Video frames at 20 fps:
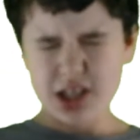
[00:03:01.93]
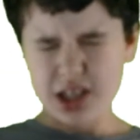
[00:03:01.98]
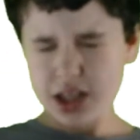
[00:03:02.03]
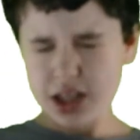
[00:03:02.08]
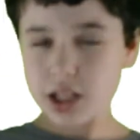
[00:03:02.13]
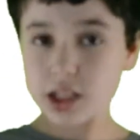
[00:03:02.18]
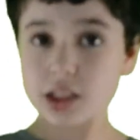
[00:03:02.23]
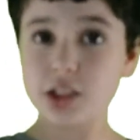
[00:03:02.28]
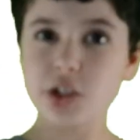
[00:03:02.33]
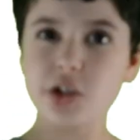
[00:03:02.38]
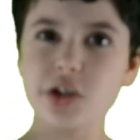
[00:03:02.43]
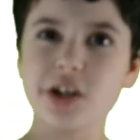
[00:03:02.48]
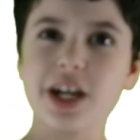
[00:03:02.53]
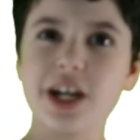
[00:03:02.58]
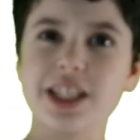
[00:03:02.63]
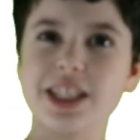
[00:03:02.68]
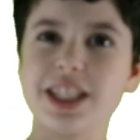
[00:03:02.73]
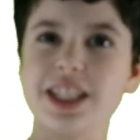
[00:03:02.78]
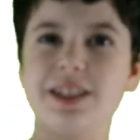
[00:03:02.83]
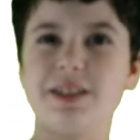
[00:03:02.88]
let's look
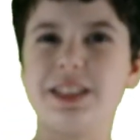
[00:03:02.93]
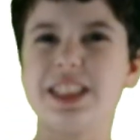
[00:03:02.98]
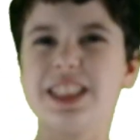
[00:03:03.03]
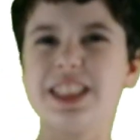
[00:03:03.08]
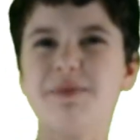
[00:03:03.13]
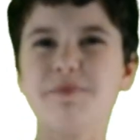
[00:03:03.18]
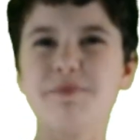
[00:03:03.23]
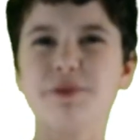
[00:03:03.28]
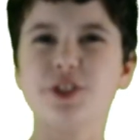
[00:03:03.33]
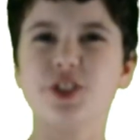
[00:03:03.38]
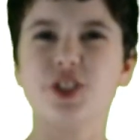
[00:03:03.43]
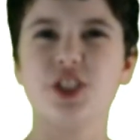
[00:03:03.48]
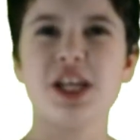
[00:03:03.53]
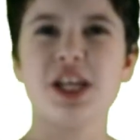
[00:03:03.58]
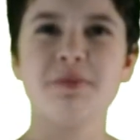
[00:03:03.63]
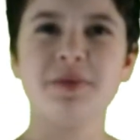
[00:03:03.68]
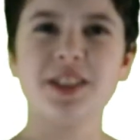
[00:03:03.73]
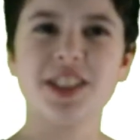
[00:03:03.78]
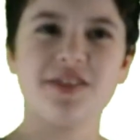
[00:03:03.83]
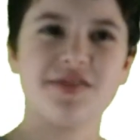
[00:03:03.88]
at the simple
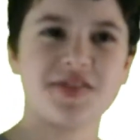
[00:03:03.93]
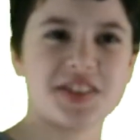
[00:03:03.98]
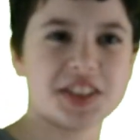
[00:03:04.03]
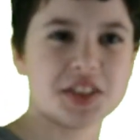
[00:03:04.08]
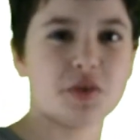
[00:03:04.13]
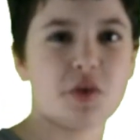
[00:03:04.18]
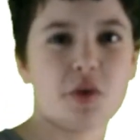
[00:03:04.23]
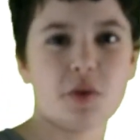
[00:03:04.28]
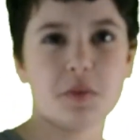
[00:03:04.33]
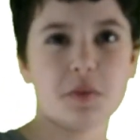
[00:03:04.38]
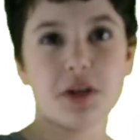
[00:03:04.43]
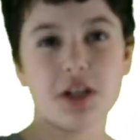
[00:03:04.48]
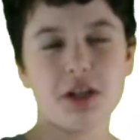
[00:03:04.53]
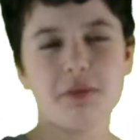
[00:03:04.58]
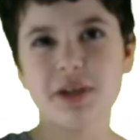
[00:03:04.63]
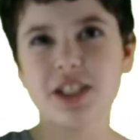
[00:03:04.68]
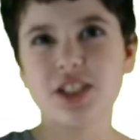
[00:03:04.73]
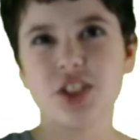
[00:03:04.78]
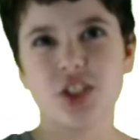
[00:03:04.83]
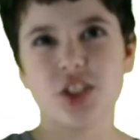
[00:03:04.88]
shapes of 0 and 1
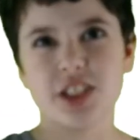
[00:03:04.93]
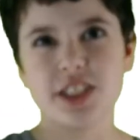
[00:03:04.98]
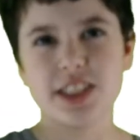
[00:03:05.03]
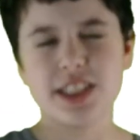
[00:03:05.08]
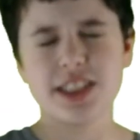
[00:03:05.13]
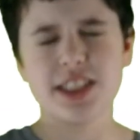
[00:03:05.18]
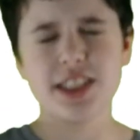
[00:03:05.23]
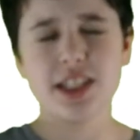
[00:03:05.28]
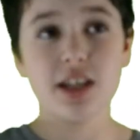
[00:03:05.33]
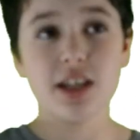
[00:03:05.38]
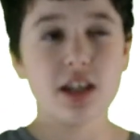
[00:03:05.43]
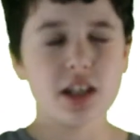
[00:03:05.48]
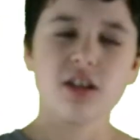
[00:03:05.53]
dimensions.